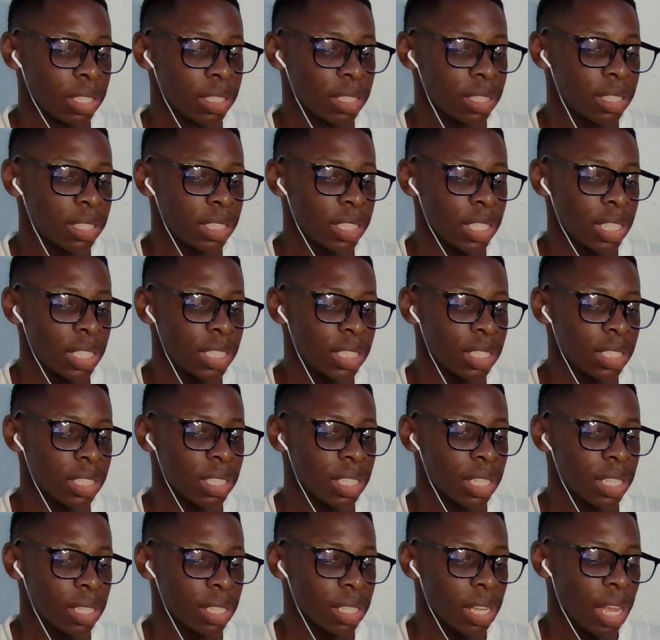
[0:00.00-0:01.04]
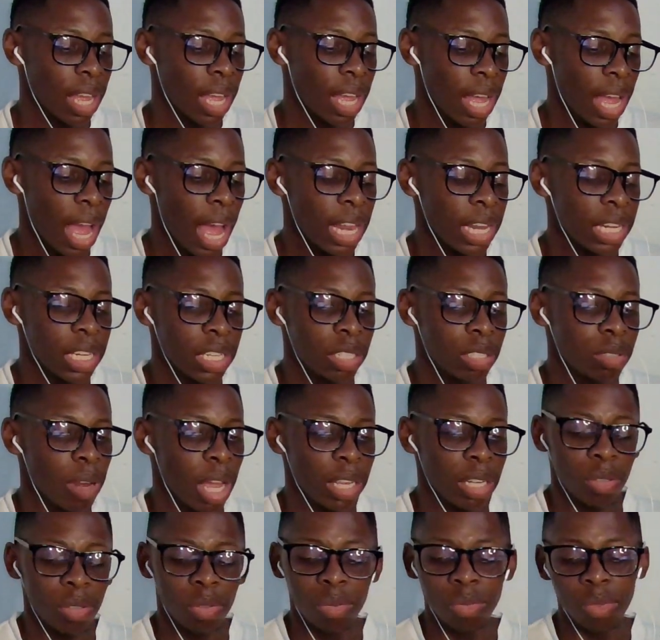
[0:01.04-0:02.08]
Since I think
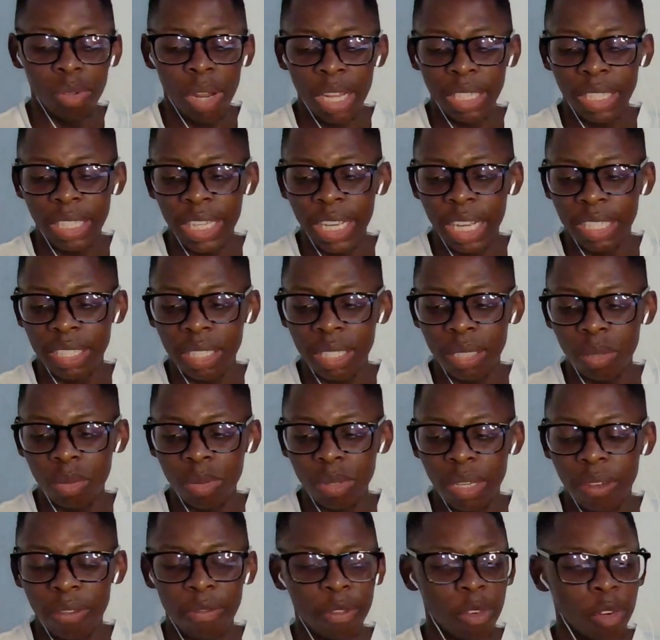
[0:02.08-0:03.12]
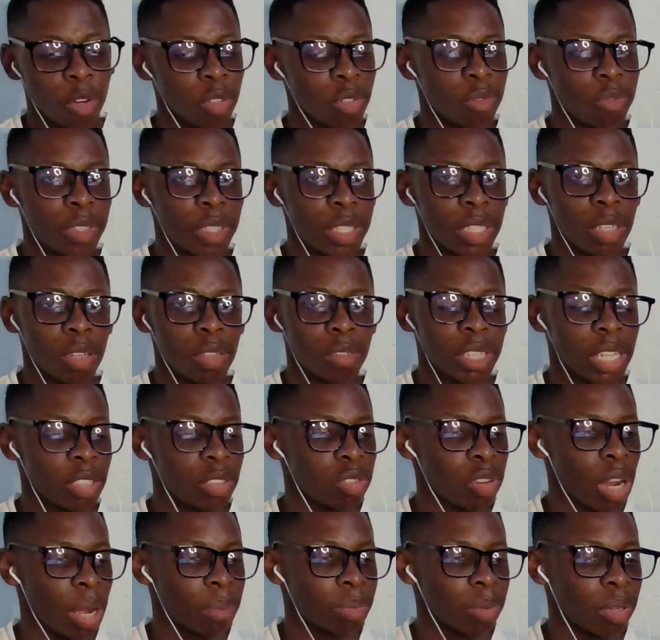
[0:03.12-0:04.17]
in the first video they
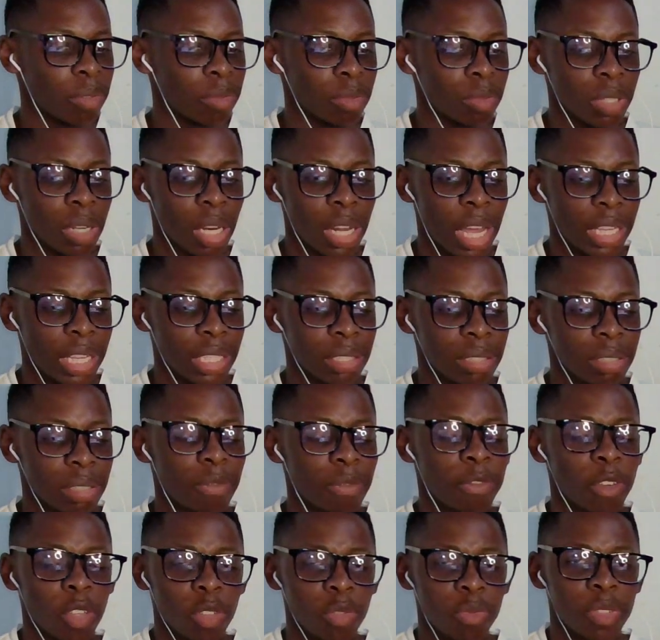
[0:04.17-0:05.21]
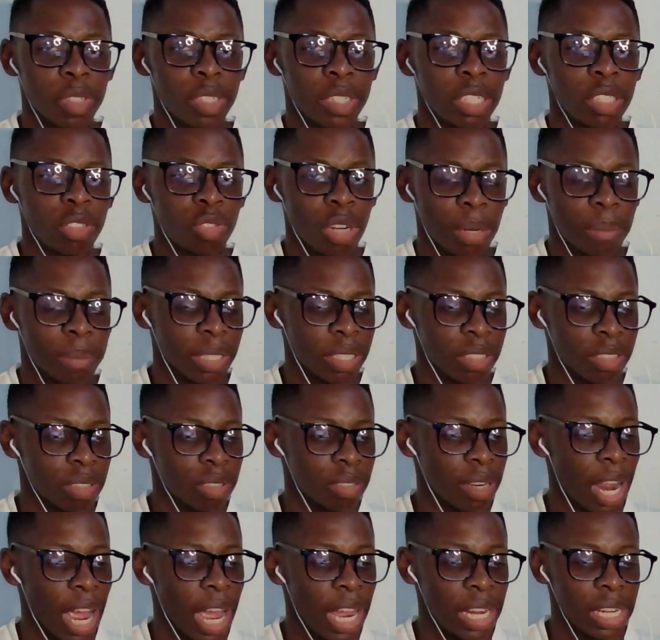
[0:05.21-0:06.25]
dropped, like the first video they dropped this
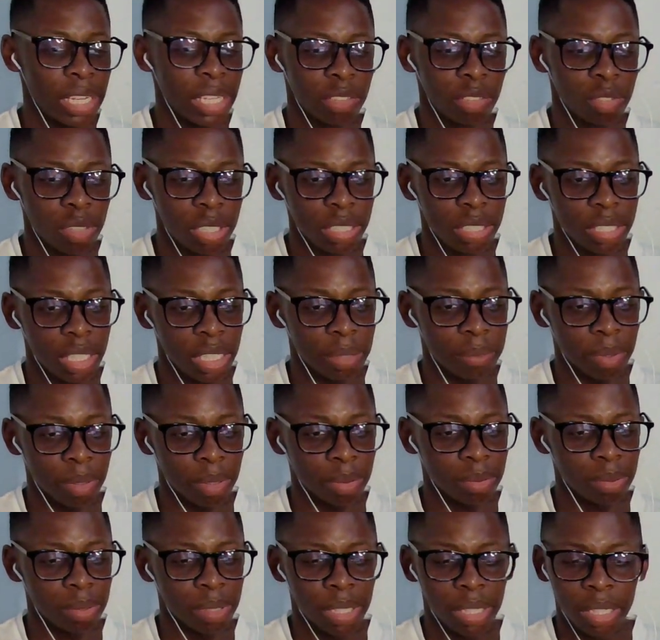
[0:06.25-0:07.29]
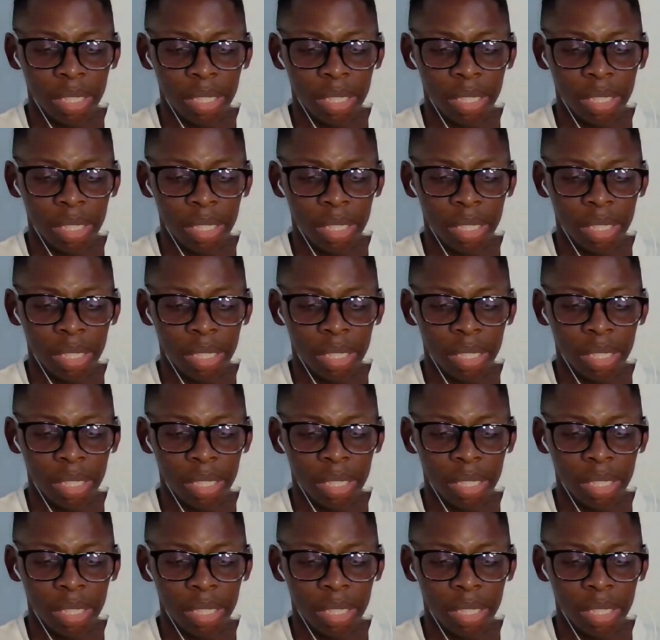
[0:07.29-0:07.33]
year, I literally said, bro,